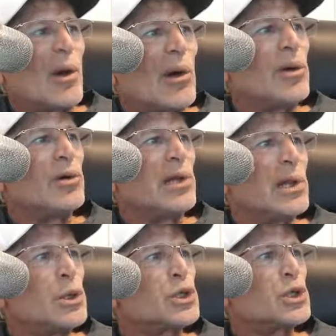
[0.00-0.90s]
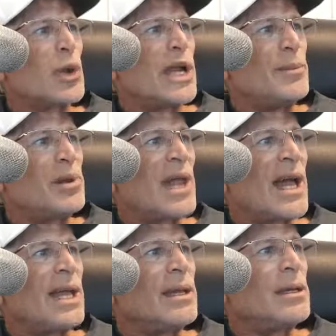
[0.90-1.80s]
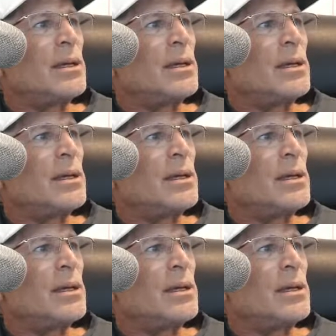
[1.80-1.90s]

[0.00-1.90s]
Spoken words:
auto close trade play